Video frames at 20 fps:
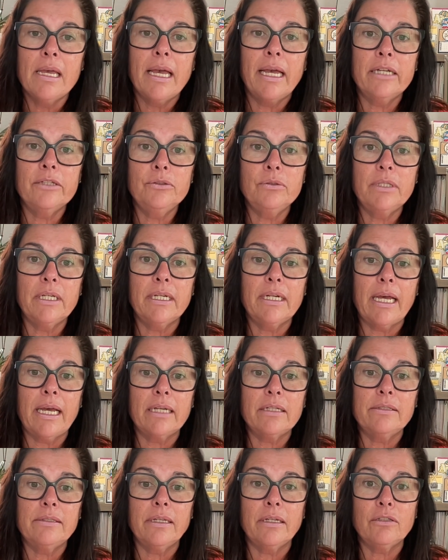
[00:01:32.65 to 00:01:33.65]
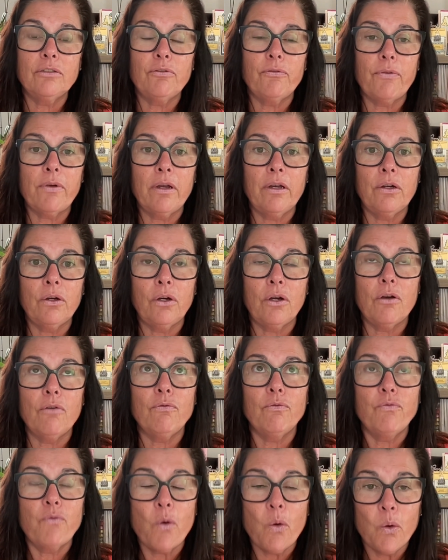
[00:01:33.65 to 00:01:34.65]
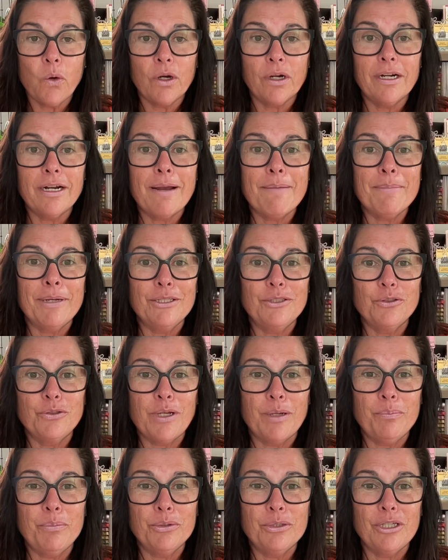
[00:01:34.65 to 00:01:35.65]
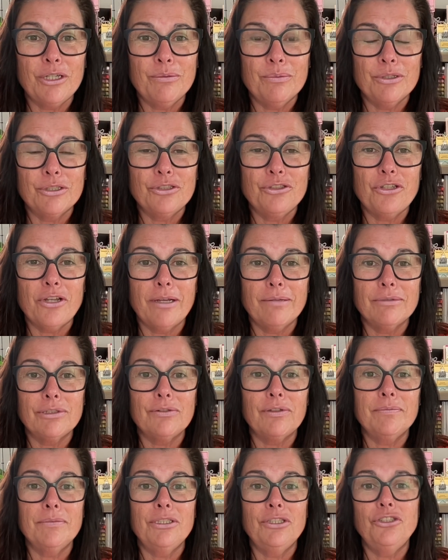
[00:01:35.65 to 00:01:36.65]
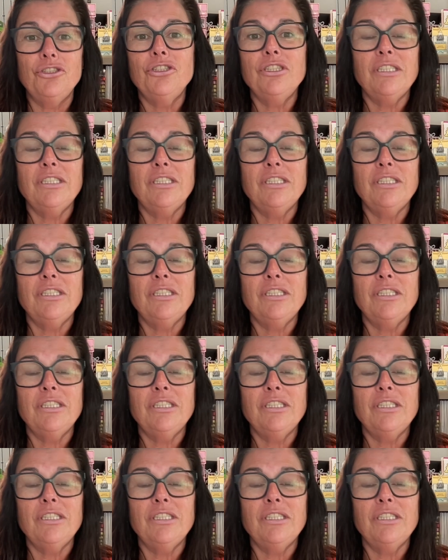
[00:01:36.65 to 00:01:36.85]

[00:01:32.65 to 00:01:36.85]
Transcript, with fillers: and you get access for for my scrapbooking workshops from the